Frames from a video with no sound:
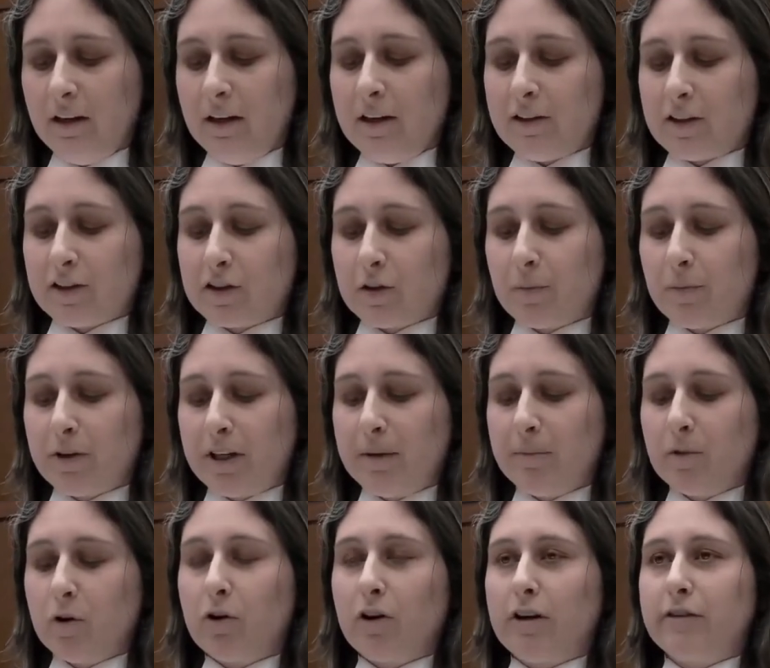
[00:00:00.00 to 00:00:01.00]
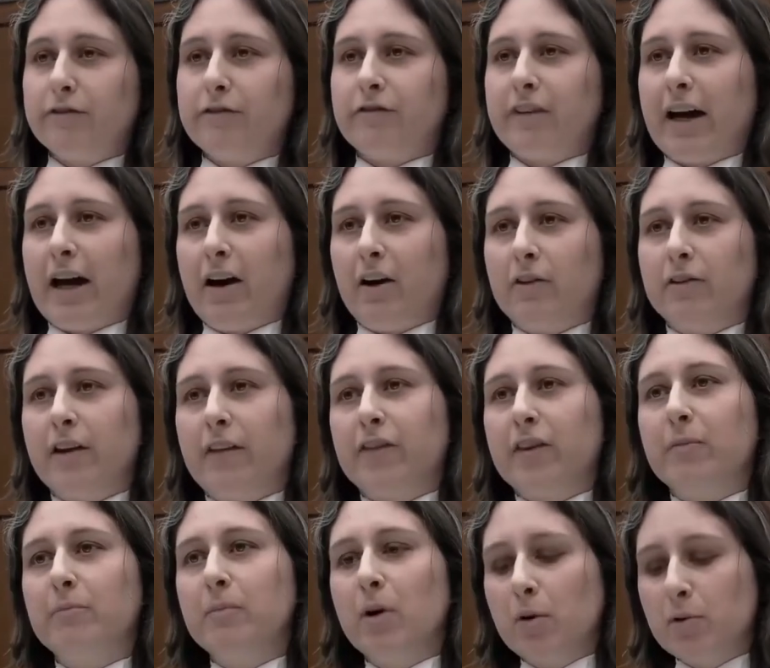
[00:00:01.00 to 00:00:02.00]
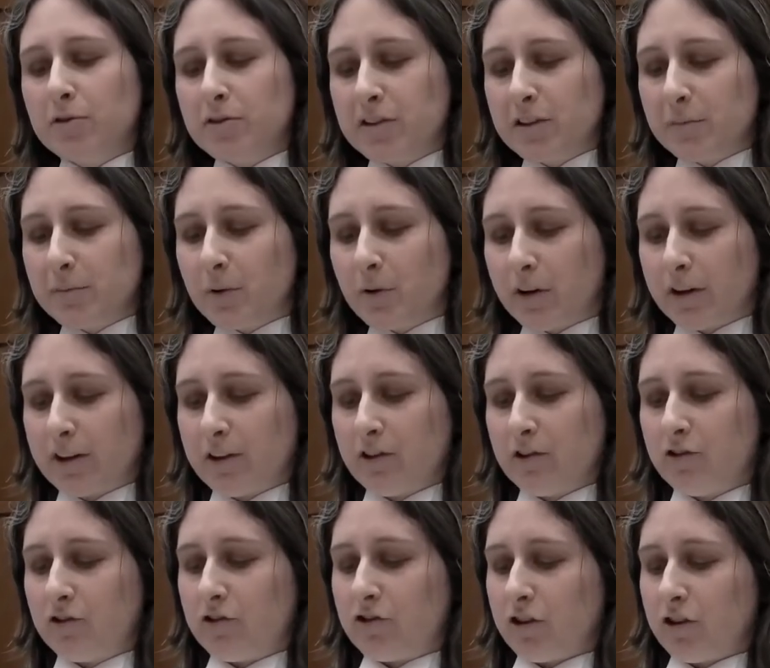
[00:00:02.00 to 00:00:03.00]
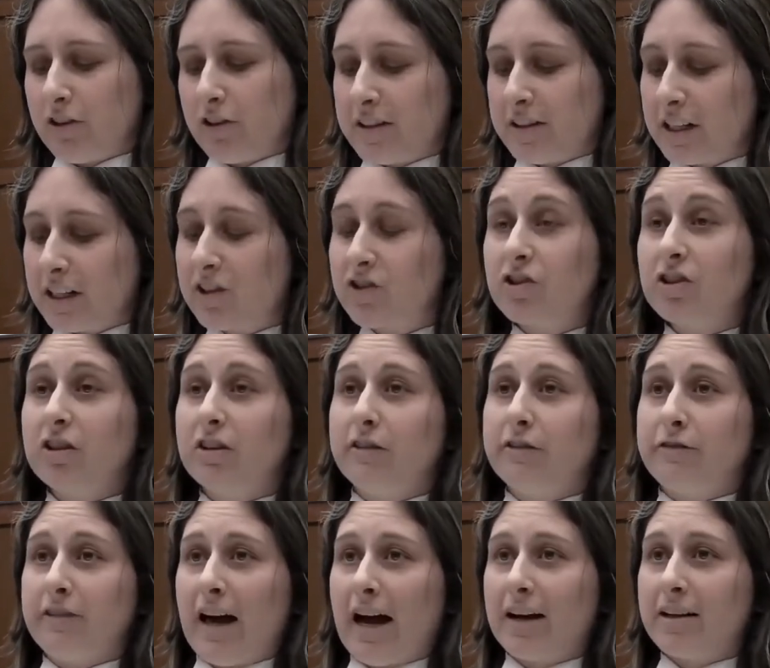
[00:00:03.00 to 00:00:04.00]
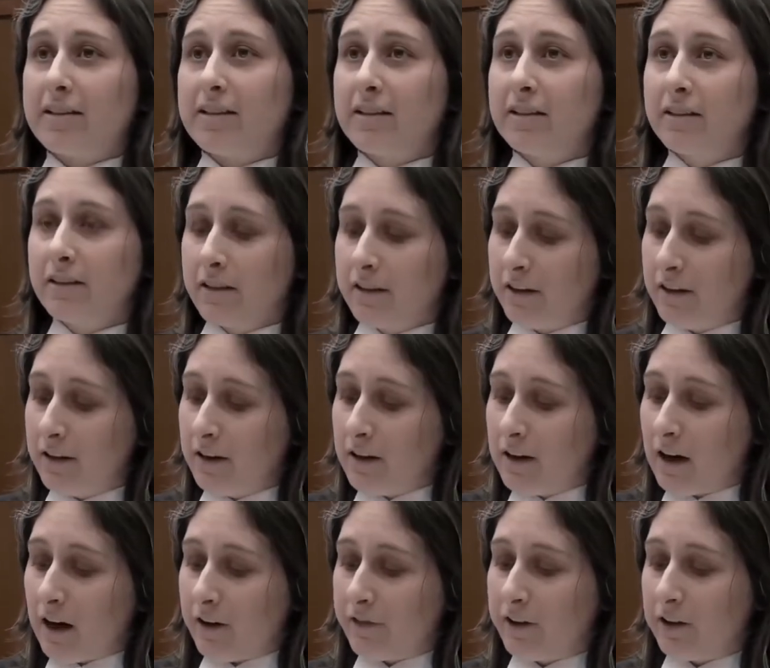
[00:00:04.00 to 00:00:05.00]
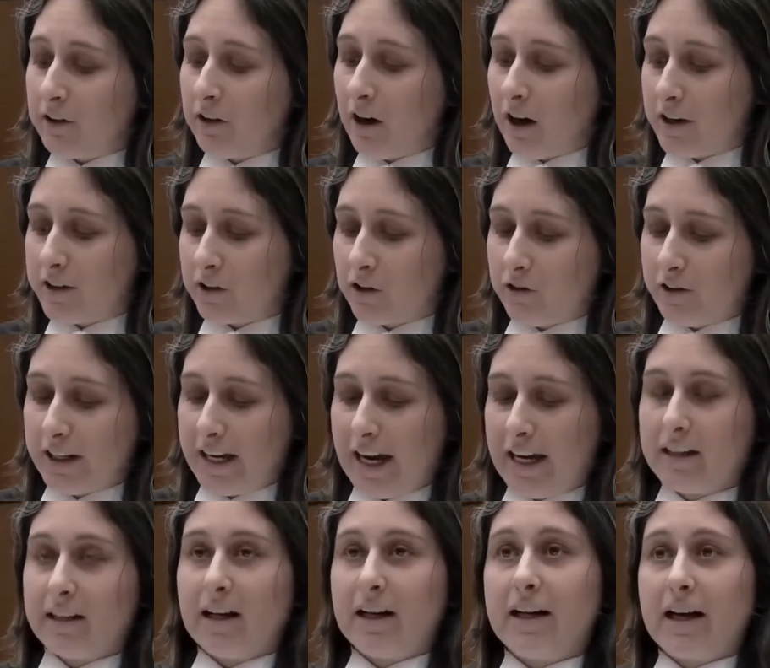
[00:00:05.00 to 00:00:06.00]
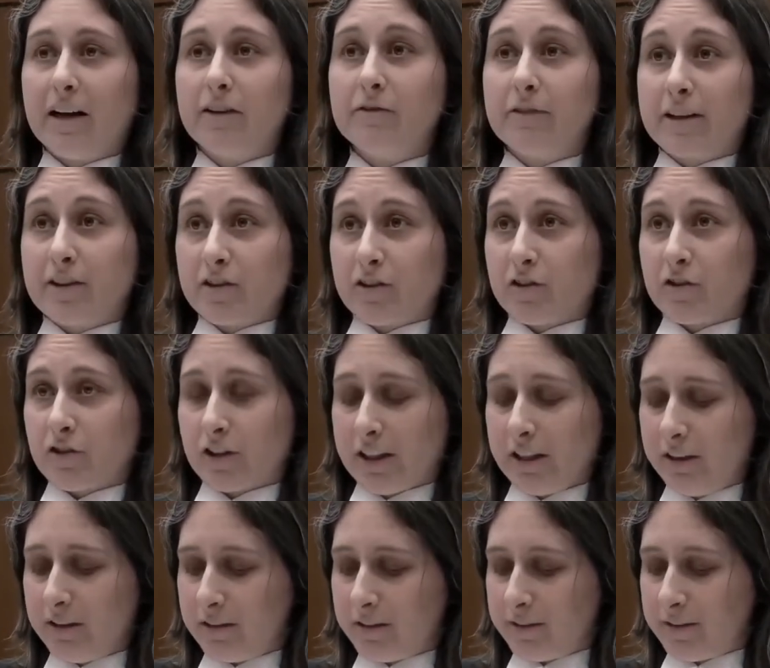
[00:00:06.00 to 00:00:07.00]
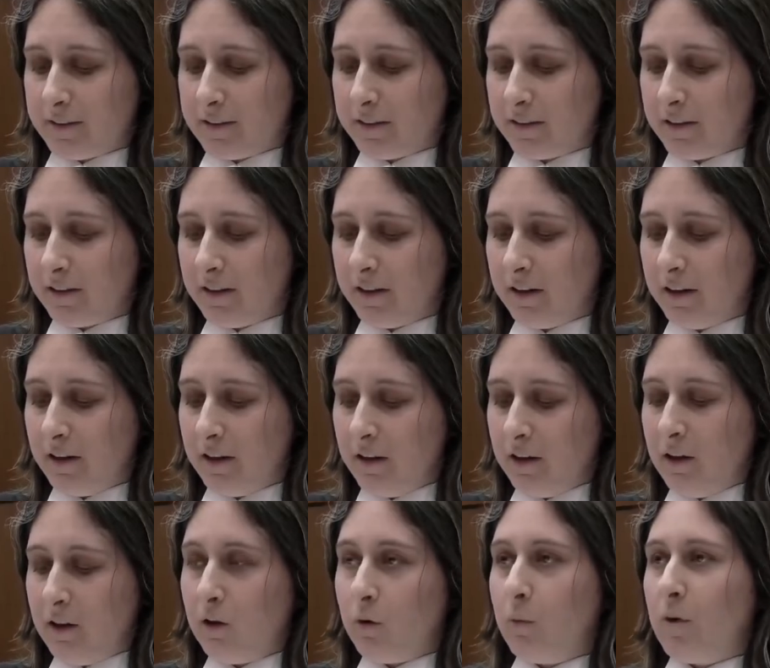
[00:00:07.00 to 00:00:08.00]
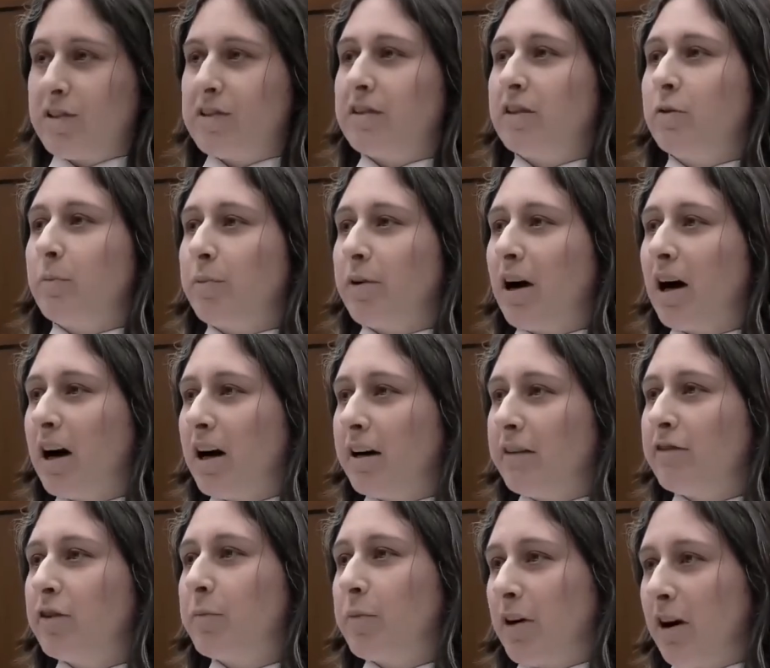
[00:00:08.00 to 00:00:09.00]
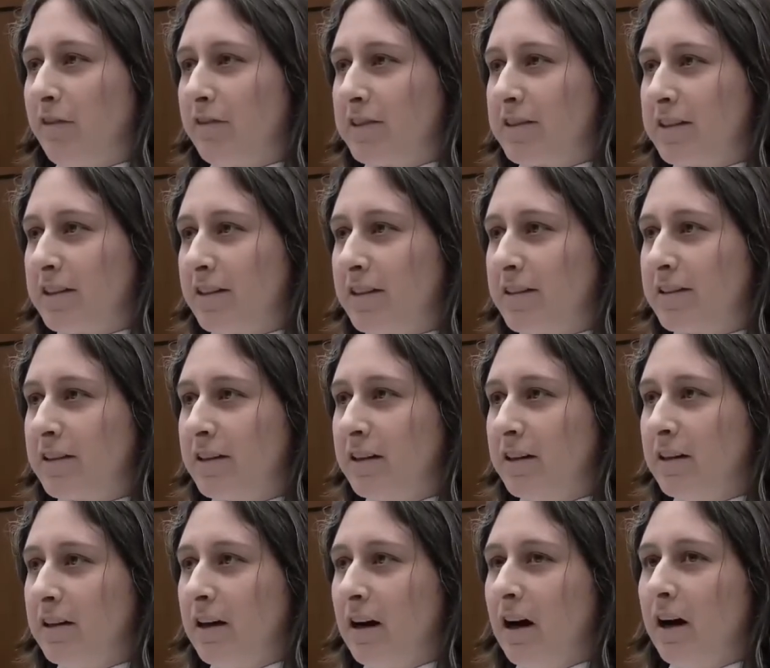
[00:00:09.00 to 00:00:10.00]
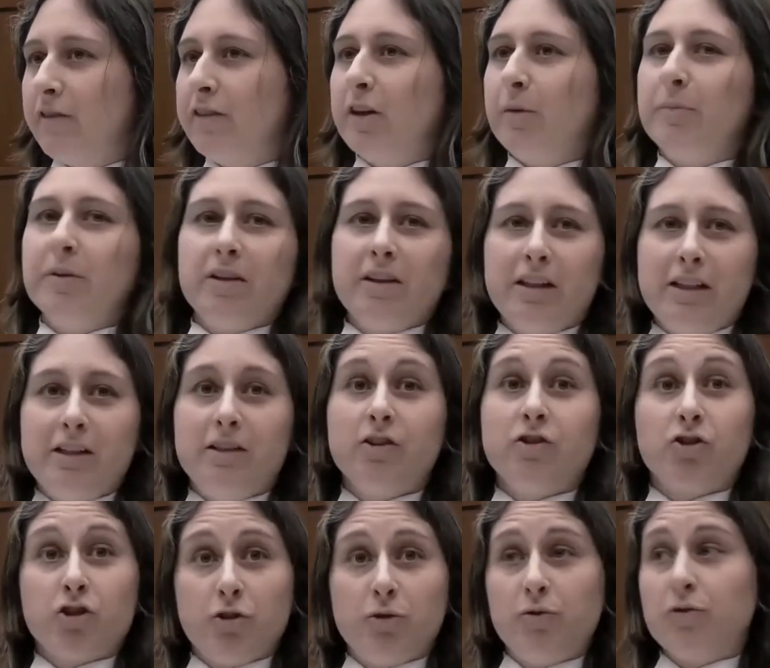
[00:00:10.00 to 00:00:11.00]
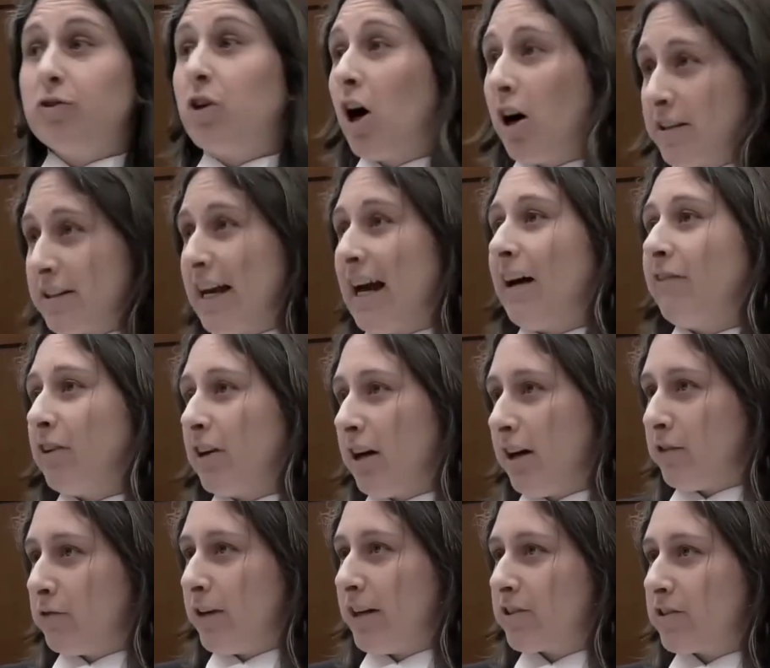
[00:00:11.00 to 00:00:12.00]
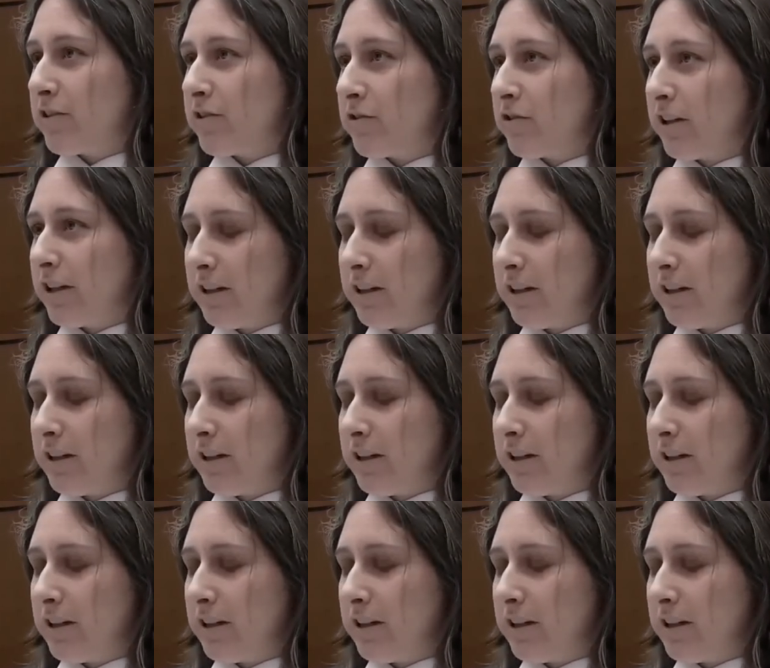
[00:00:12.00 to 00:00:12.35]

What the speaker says: the Supreme Court found that the most important jurisdictional effect of the law to create a gun registry was to deprive the provinces of the ability to choose not to have a gun registry.